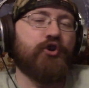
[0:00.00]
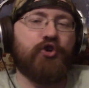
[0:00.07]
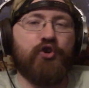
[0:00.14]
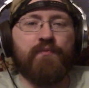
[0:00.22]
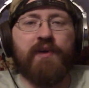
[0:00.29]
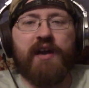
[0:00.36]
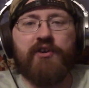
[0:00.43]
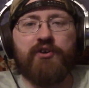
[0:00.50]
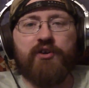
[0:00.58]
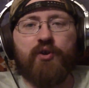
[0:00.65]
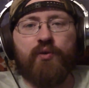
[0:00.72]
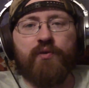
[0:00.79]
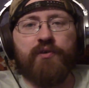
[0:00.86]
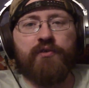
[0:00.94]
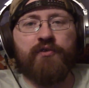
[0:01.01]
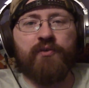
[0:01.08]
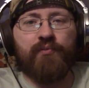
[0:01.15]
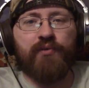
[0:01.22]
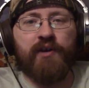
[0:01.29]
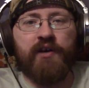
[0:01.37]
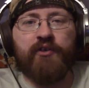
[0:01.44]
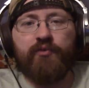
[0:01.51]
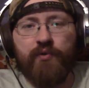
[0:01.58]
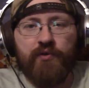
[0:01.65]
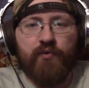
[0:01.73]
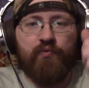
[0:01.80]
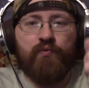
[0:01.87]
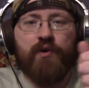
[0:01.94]
Do you imagine going someplace
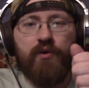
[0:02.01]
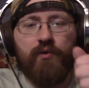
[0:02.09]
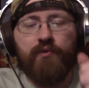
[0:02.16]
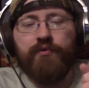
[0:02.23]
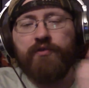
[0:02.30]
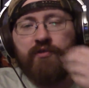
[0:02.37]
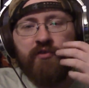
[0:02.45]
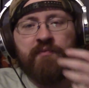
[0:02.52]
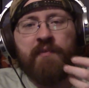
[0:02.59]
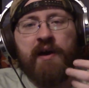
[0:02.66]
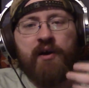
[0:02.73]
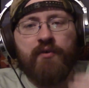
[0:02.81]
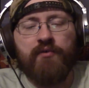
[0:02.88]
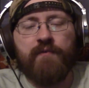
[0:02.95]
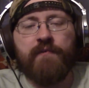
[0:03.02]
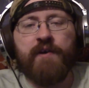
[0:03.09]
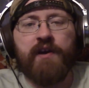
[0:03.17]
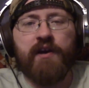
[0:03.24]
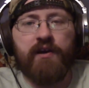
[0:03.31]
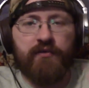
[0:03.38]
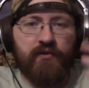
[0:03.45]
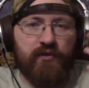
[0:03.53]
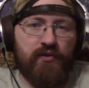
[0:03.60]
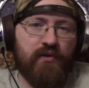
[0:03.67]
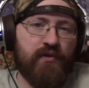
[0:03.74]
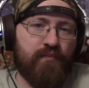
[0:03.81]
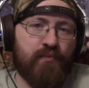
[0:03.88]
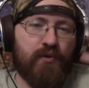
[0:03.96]
with a rose and a smile on your face and
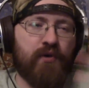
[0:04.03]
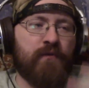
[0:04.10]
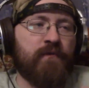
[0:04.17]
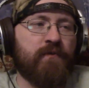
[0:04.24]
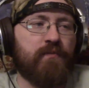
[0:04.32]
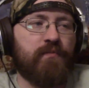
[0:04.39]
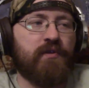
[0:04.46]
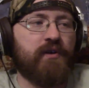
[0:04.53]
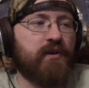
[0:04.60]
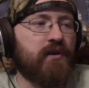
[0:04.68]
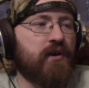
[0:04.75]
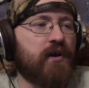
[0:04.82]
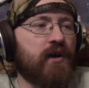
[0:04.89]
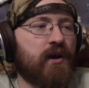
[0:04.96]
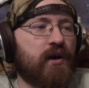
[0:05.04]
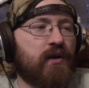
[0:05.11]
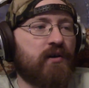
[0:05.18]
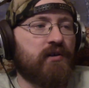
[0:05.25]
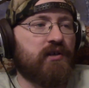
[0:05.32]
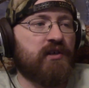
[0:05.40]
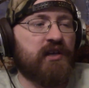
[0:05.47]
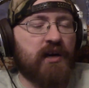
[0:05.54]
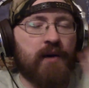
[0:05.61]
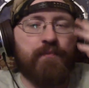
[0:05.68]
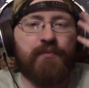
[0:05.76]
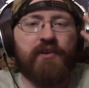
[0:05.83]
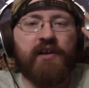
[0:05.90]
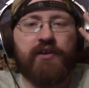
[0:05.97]
you perfectly
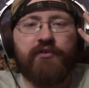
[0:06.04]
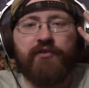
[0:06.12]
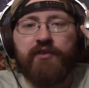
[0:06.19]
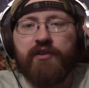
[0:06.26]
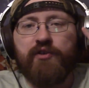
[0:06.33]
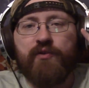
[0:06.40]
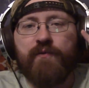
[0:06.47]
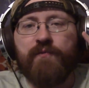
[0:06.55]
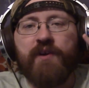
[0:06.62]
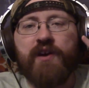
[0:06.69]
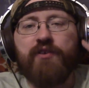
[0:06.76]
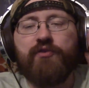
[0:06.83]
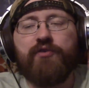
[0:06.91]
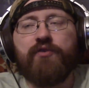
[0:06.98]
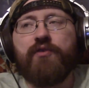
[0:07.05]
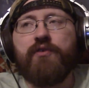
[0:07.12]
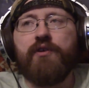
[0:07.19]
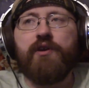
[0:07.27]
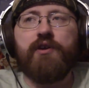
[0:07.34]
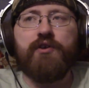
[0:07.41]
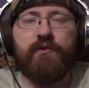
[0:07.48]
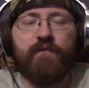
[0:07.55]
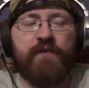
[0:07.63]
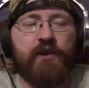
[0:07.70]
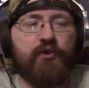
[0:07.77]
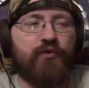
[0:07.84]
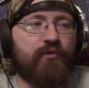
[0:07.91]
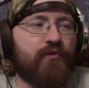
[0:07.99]
complexed in your face, your
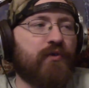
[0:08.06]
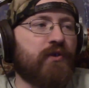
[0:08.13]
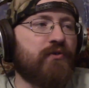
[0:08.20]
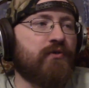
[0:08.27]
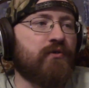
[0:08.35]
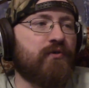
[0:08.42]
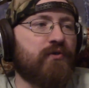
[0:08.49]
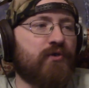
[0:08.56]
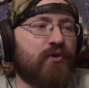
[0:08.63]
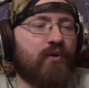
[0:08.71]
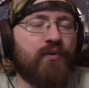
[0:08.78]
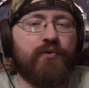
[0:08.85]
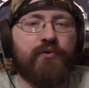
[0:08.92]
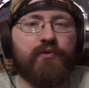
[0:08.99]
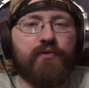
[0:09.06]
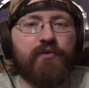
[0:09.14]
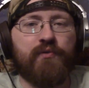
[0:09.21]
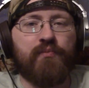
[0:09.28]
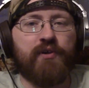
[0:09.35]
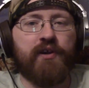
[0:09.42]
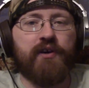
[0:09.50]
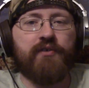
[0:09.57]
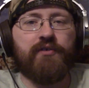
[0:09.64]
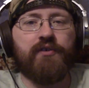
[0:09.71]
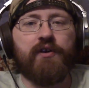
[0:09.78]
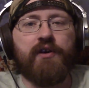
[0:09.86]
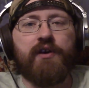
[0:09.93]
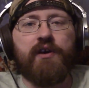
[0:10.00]
facial structure, you go into this place
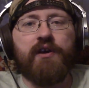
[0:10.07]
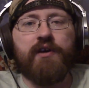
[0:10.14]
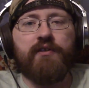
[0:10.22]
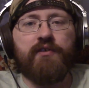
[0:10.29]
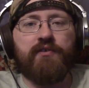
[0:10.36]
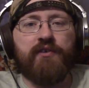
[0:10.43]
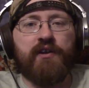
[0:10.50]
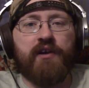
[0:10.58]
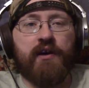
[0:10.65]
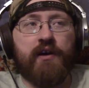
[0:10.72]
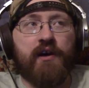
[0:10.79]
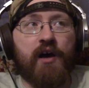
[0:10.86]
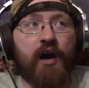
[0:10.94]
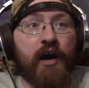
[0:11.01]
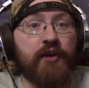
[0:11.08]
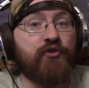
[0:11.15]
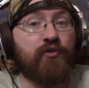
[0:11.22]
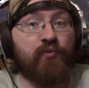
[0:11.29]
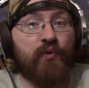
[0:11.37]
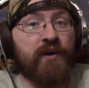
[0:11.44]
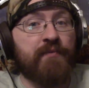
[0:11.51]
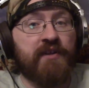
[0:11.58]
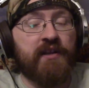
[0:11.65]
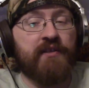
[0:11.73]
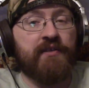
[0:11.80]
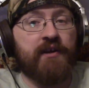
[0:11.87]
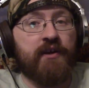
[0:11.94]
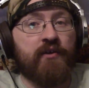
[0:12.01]
there's like a hundred women
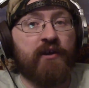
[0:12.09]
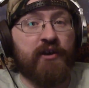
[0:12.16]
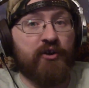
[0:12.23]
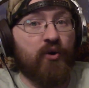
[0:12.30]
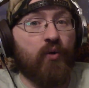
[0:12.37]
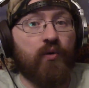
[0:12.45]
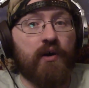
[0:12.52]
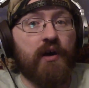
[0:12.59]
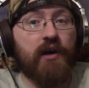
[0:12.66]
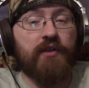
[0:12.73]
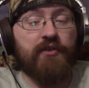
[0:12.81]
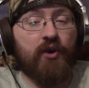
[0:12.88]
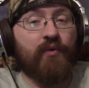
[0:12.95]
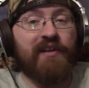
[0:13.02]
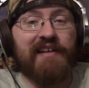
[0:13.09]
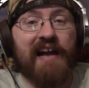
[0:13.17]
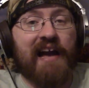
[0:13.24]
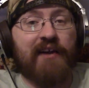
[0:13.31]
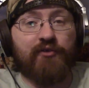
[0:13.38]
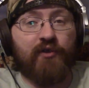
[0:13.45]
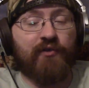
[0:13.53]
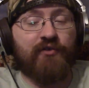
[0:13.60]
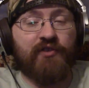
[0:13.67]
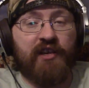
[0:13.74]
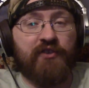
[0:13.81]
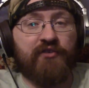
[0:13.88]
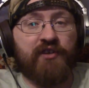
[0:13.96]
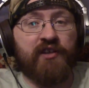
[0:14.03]
in there, and no, the only guys are on
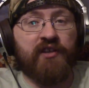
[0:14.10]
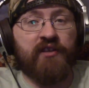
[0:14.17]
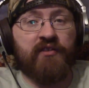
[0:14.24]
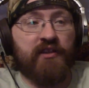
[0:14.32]
stage singing.